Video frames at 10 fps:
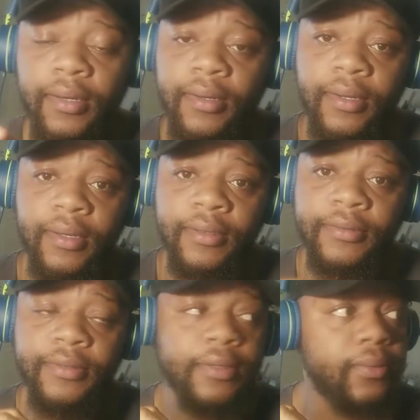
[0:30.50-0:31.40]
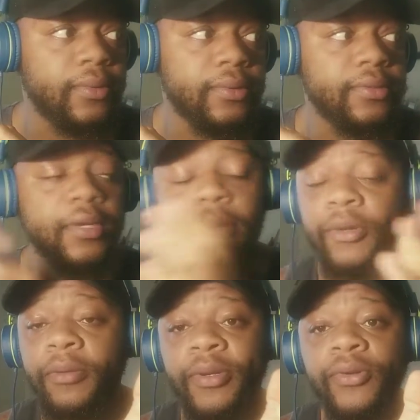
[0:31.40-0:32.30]
yeah, I'm
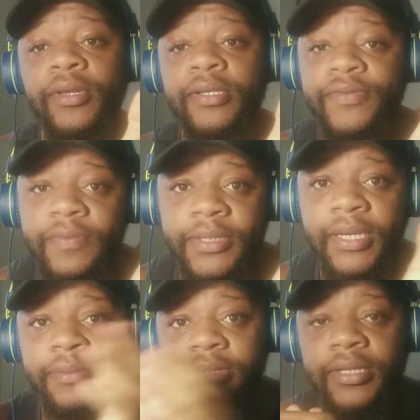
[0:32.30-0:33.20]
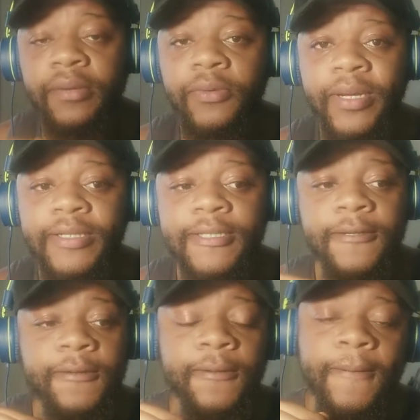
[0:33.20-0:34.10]
going to be doing this from time to time on my
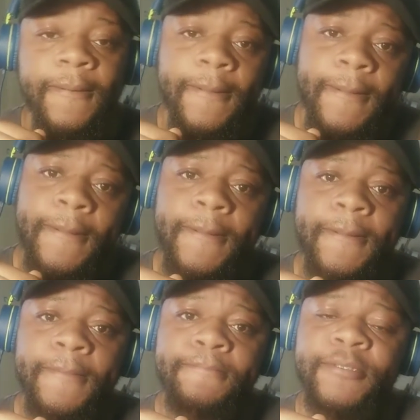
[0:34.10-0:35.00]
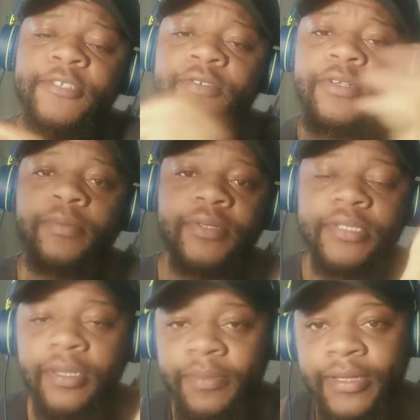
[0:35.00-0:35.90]
channel, just for a little bit
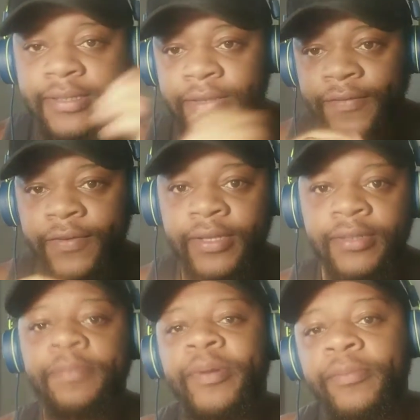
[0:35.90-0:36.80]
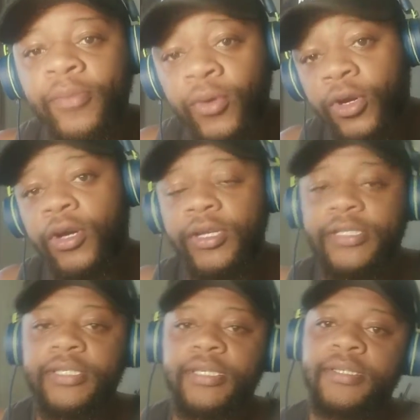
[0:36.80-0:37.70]
something different, a bit more
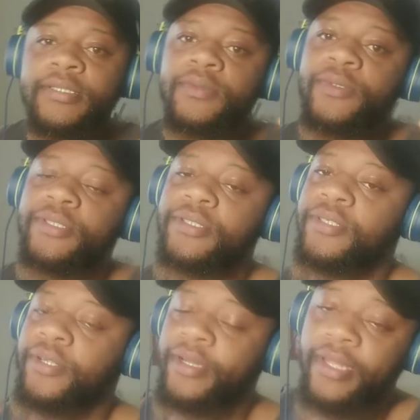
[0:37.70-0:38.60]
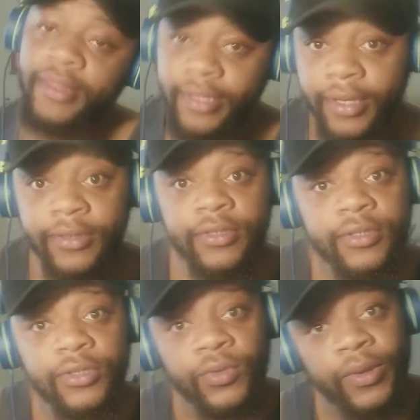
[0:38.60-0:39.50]
content, which has got nothing else to
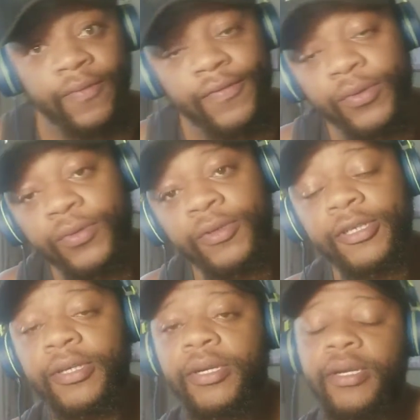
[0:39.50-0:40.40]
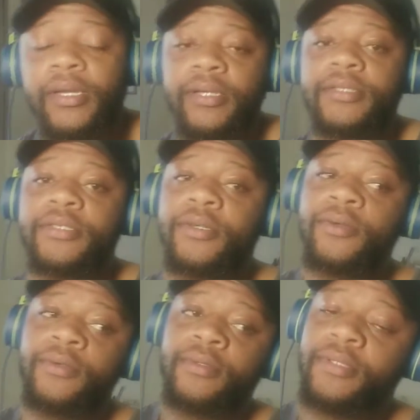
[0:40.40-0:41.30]
do with food.
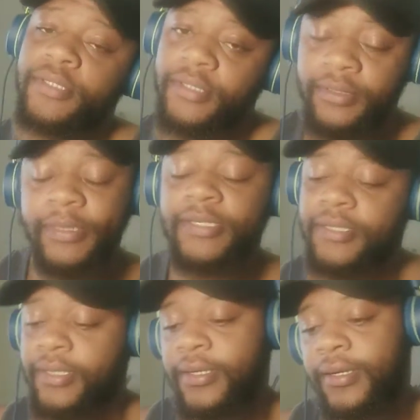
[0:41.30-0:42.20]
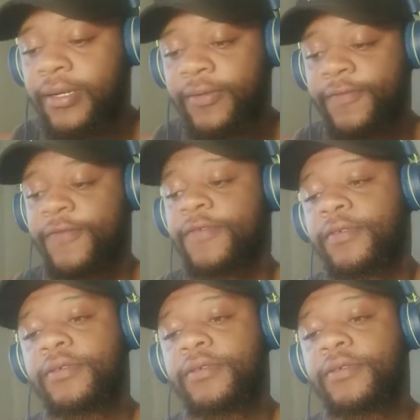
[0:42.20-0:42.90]
So this is my second love,